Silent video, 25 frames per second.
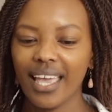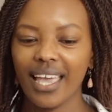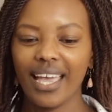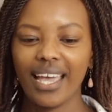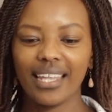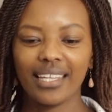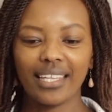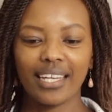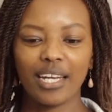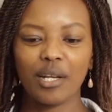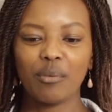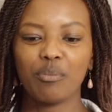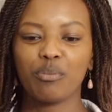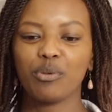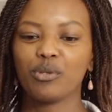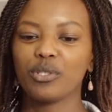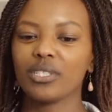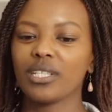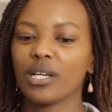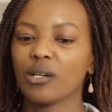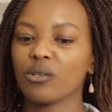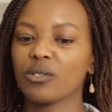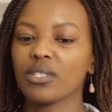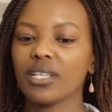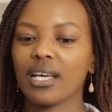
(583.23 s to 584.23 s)
and that I put
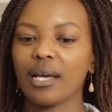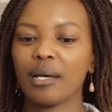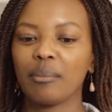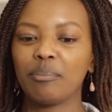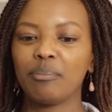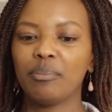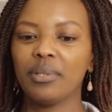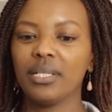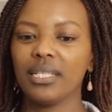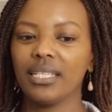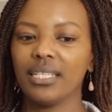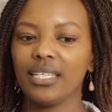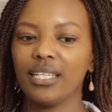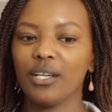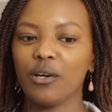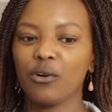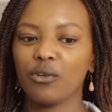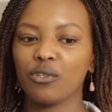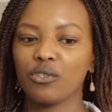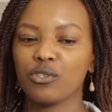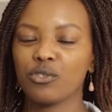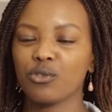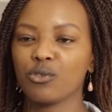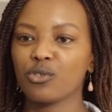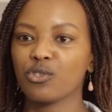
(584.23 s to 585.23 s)
out a plea
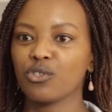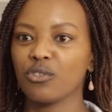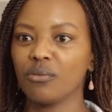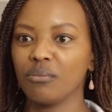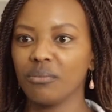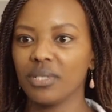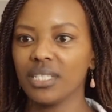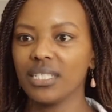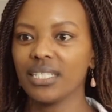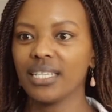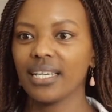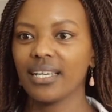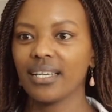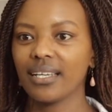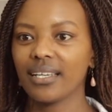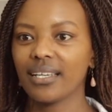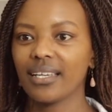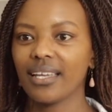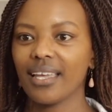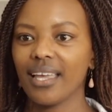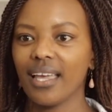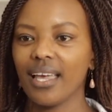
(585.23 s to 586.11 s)
on social media,